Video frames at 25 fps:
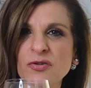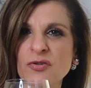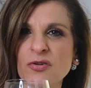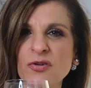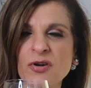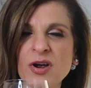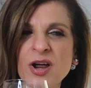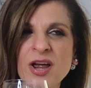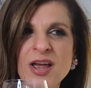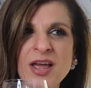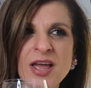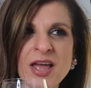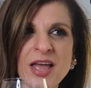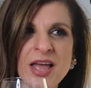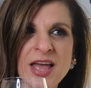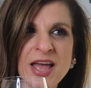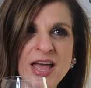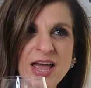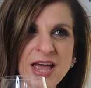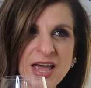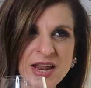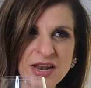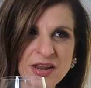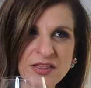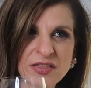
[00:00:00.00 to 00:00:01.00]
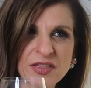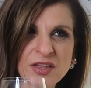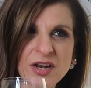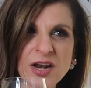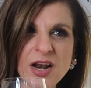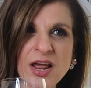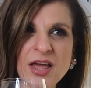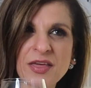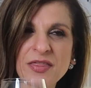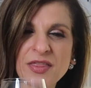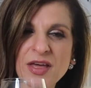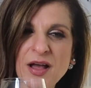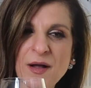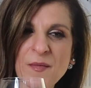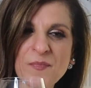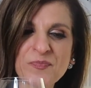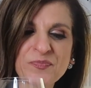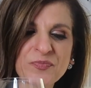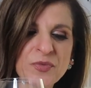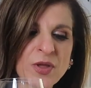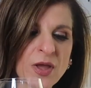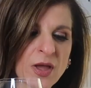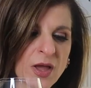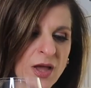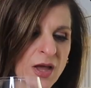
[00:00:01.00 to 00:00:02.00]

or anything like that.